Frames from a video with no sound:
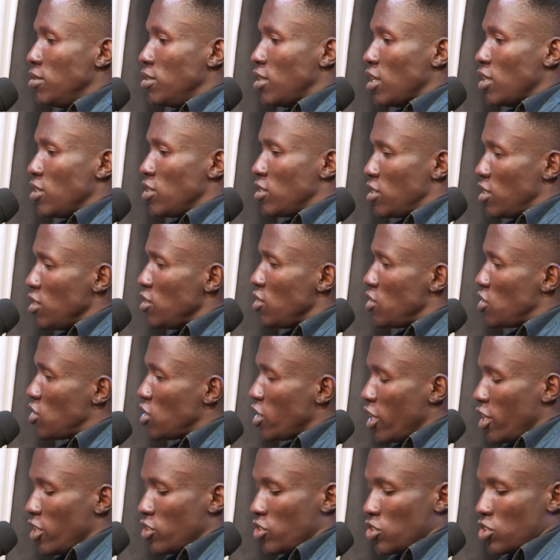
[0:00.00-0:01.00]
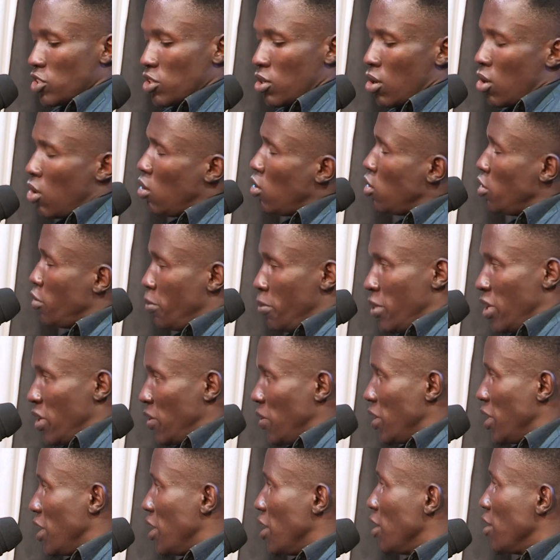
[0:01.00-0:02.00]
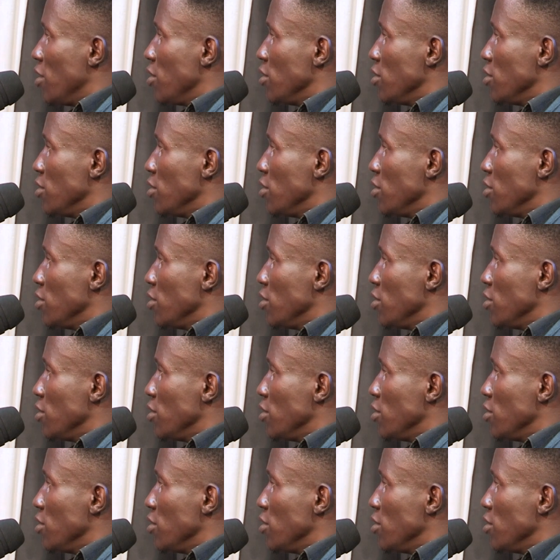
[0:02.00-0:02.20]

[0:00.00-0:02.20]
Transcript: there is this church called Berea.